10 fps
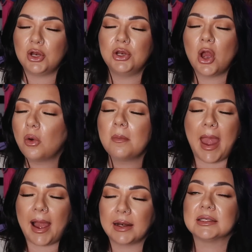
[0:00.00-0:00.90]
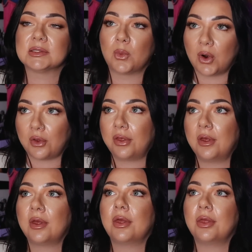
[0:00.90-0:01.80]
No man is worth
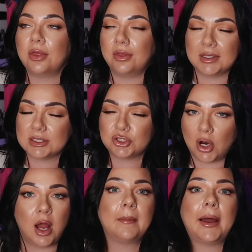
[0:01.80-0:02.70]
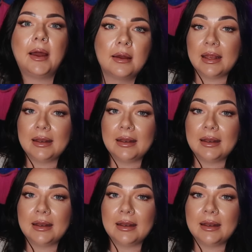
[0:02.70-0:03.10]
this drama.